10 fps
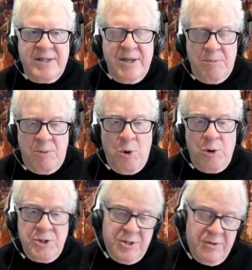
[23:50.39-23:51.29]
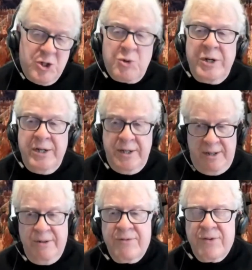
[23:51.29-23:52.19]
is the importance of
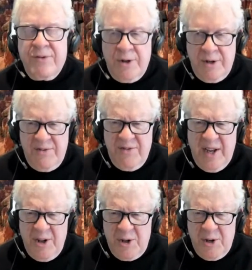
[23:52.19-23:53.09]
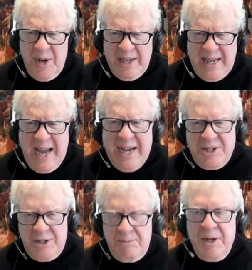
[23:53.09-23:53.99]
screening for heart failure and
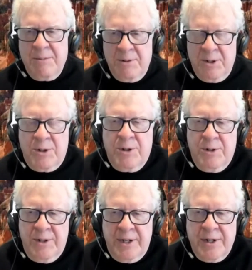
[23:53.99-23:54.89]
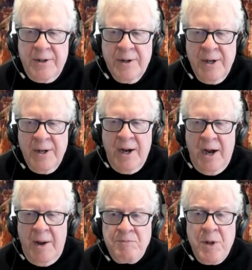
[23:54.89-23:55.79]
catching people earlier
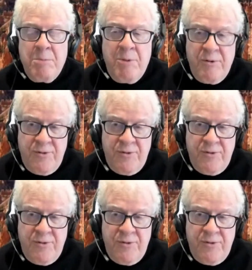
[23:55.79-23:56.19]
uh,